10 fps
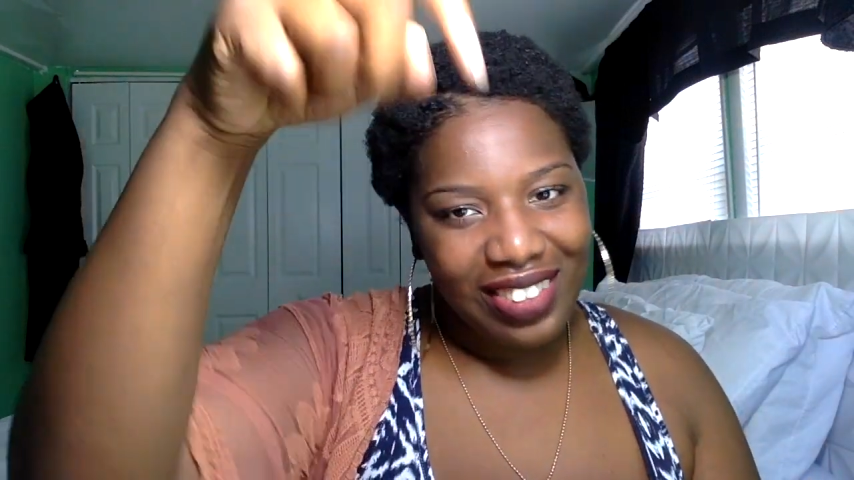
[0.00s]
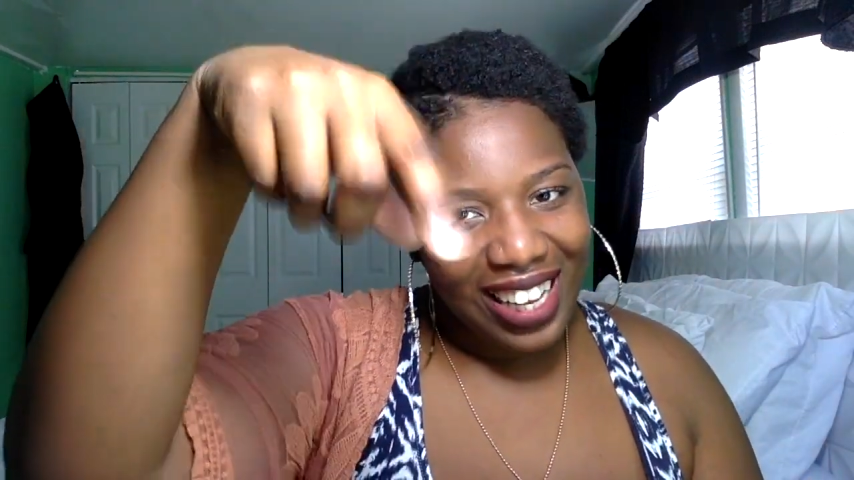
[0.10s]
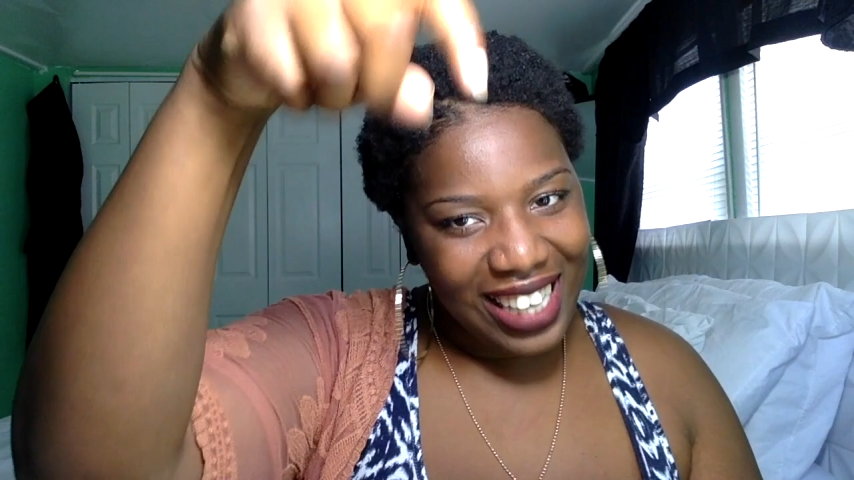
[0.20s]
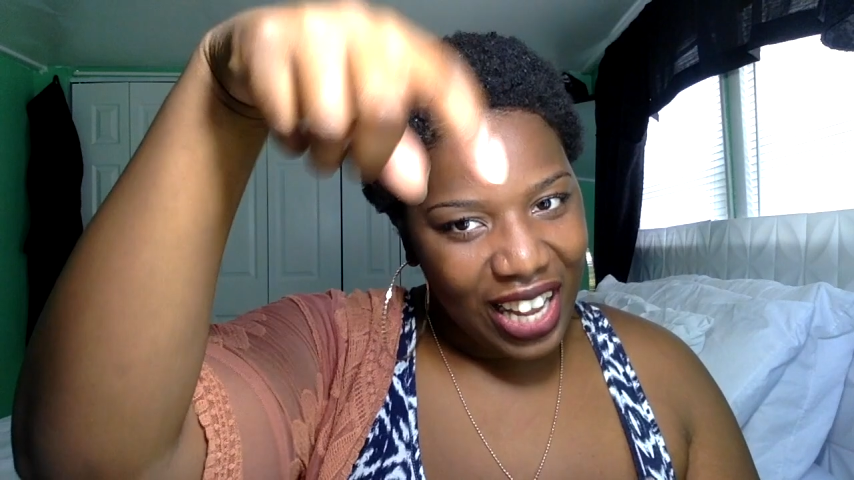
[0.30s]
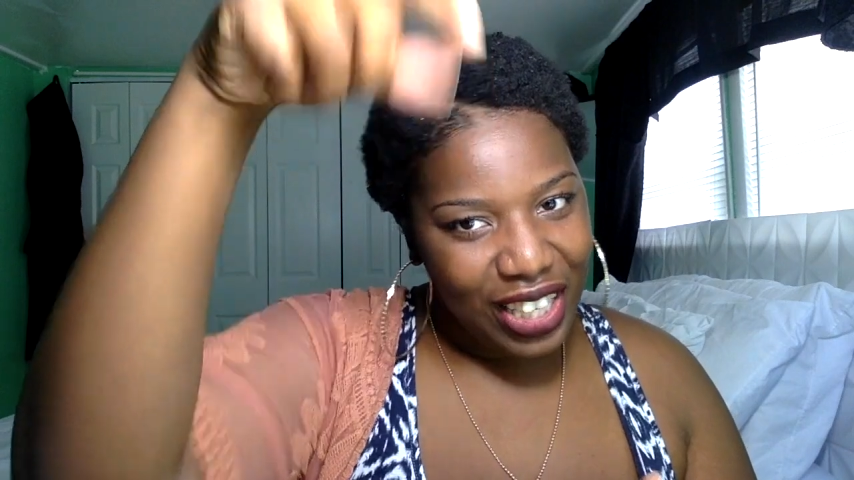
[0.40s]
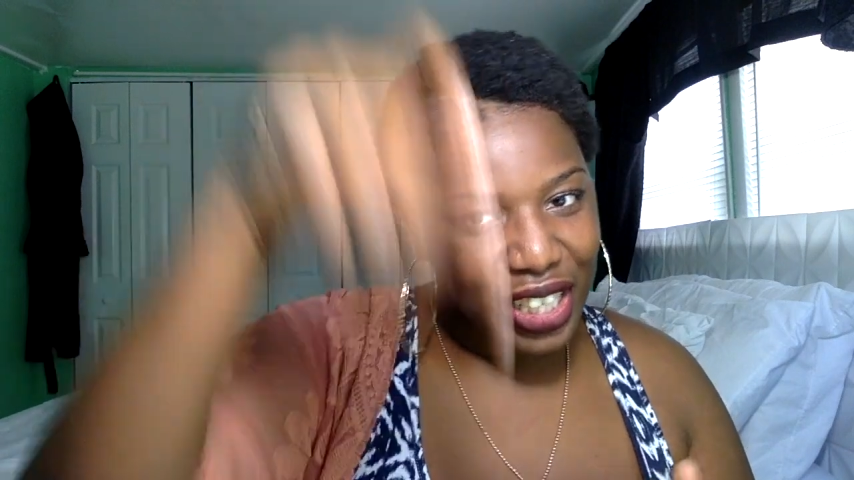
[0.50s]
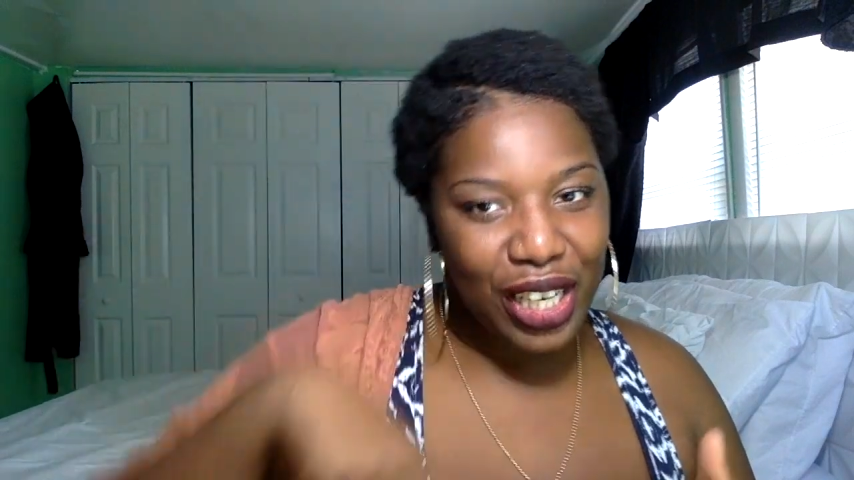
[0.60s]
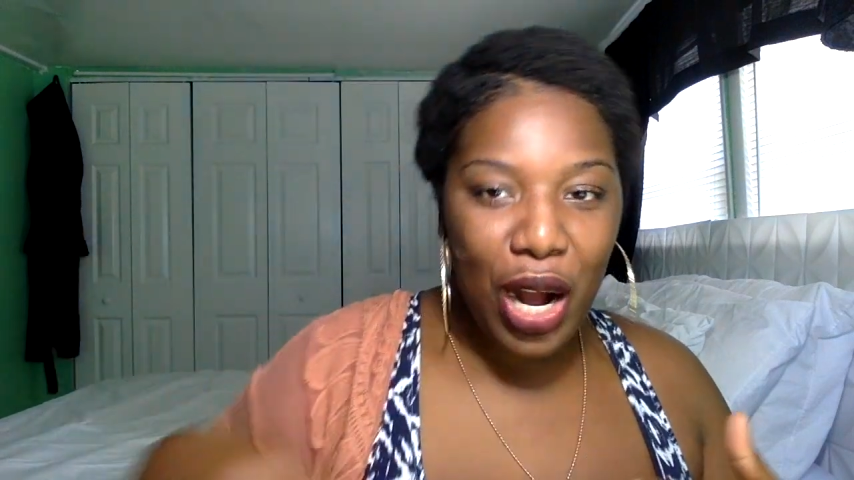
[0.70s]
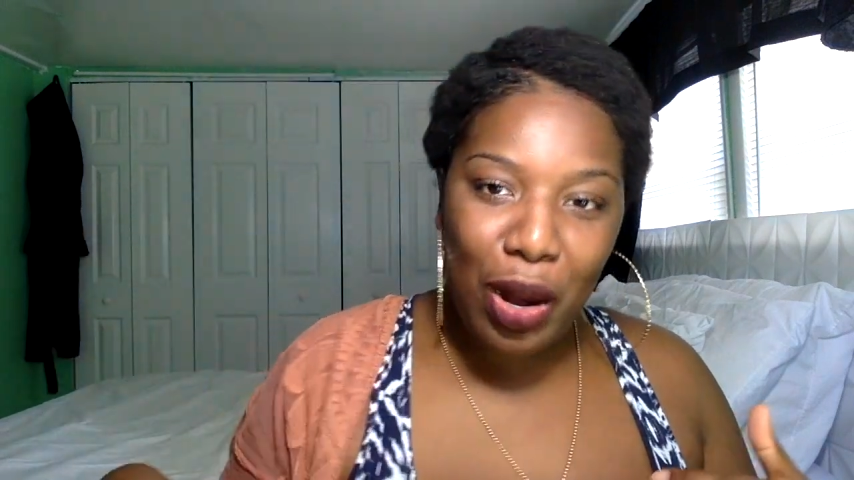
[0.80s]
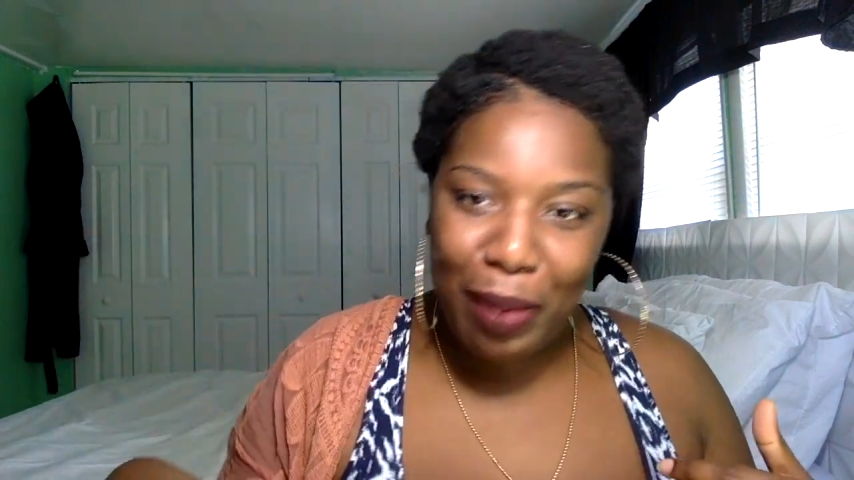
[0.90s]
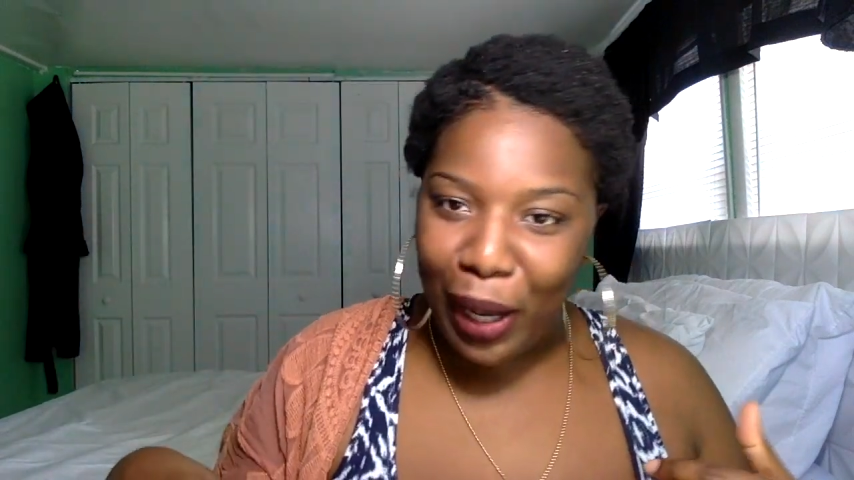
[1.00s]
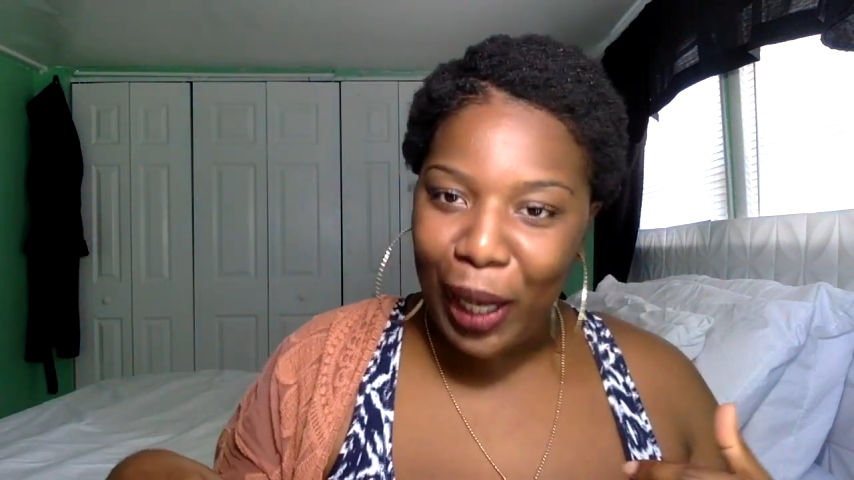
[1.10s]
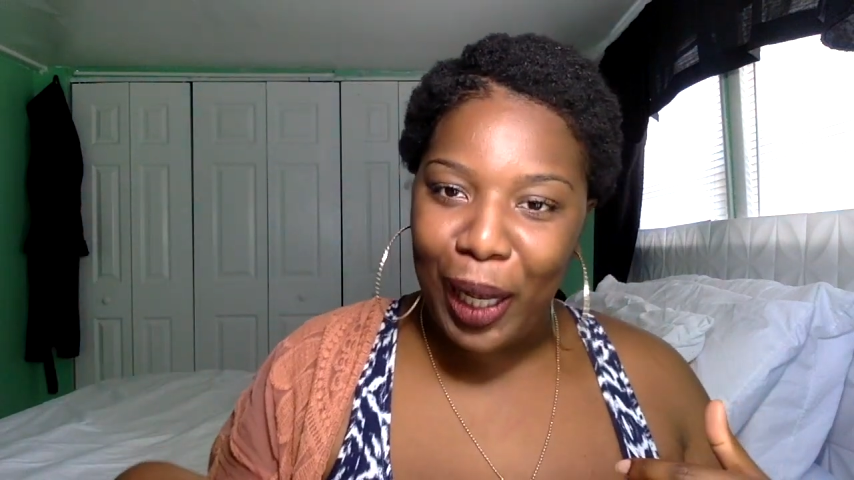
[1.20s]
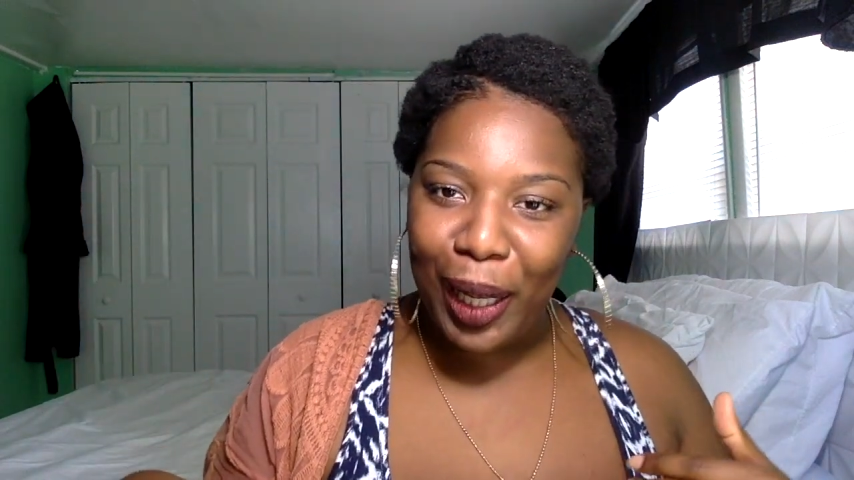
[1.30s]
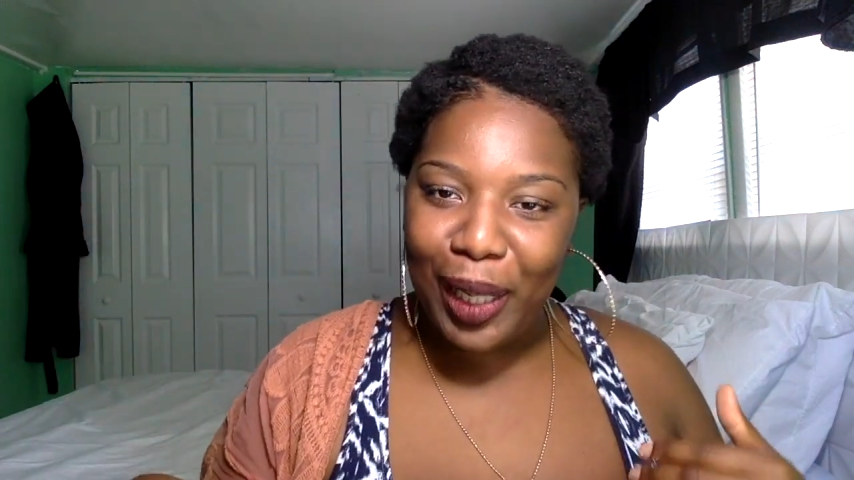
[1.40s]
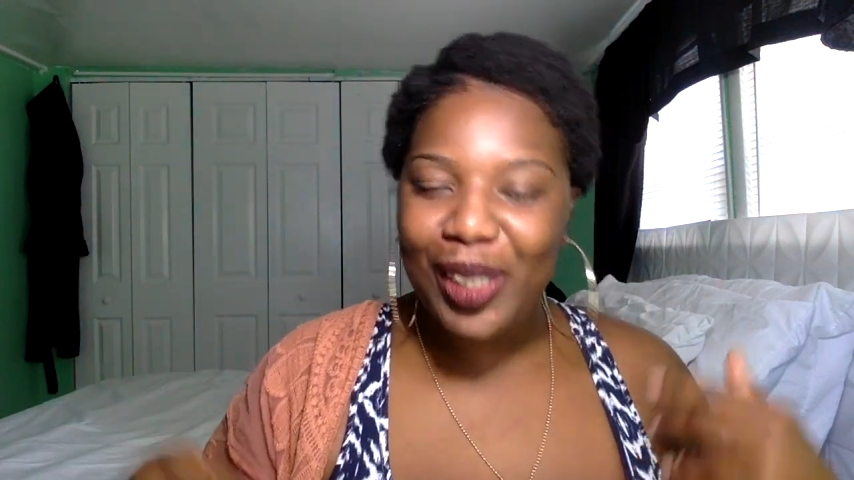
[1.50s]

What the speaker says: that down in the comment.